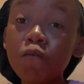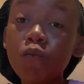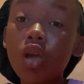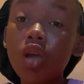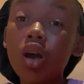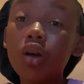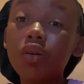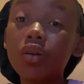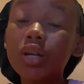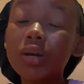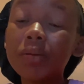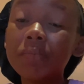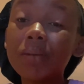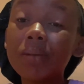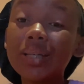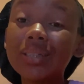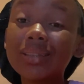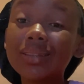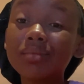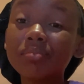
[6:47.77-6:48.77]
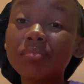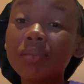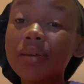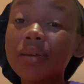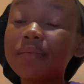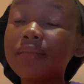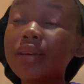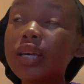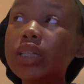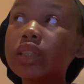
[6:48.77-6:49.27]
I wanna mask my
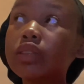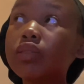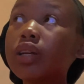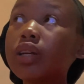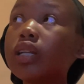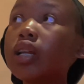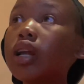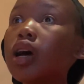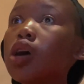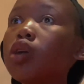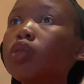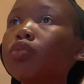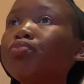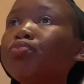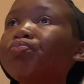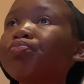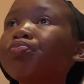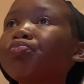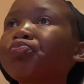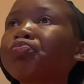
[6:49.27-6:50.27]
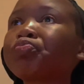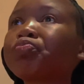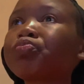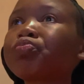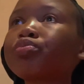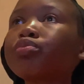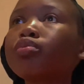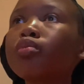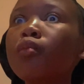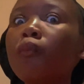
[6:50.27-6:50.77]
face right now.
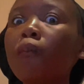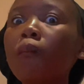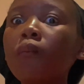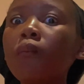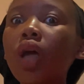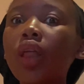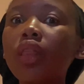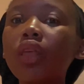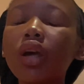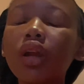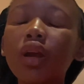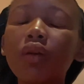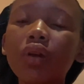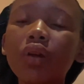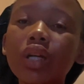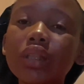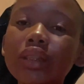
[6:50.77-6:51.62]
And then I wanna